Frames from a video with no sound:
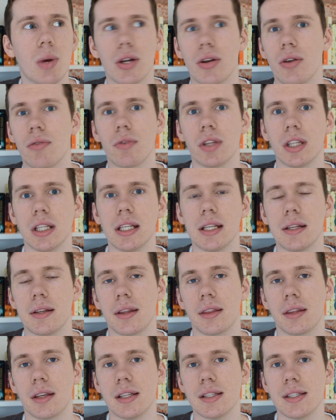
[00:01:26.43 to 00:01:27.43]
so I don't
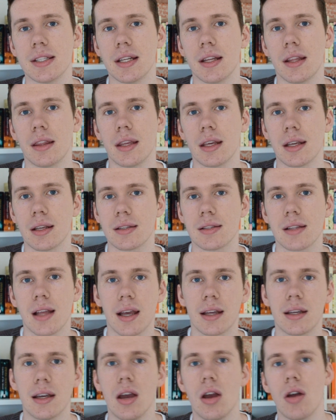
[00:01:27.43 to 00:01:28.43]
really need to consider
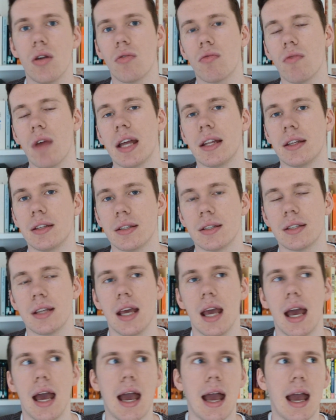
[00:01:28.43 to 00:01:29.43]
things like
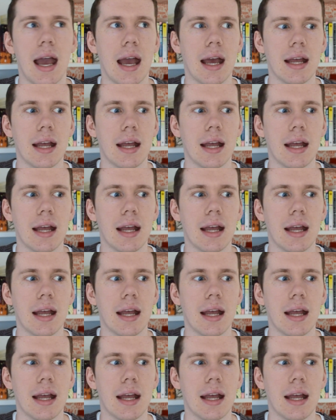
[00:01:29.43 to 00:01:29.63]
rent,